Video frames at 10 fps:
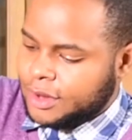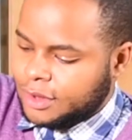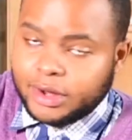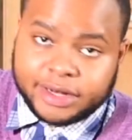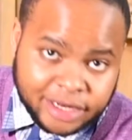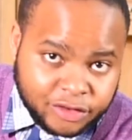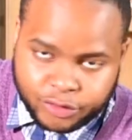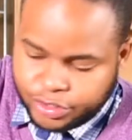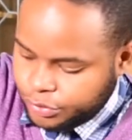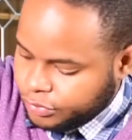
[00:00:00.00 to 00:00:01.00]
or at least
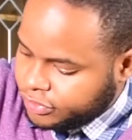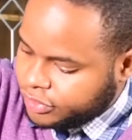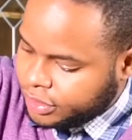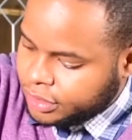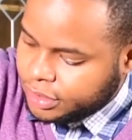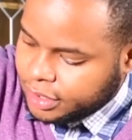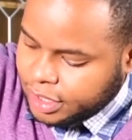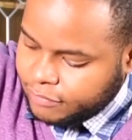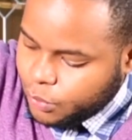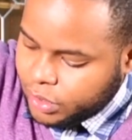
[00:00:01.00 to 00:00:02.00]
reduced,
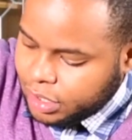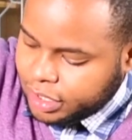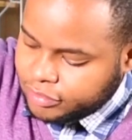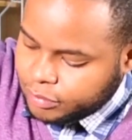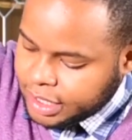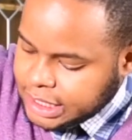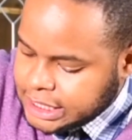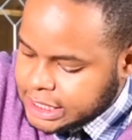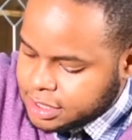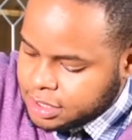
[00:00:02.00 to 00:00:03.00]
give it one last
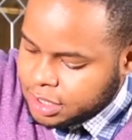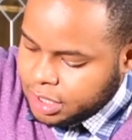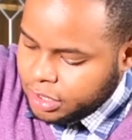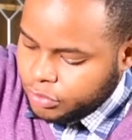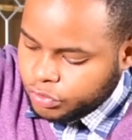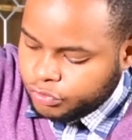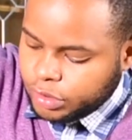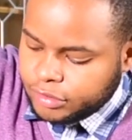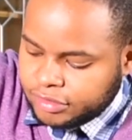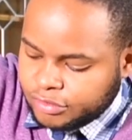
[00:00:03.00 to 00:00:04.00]
mix to ensure
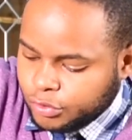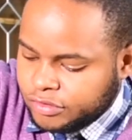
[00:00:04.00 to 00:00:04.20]
there's no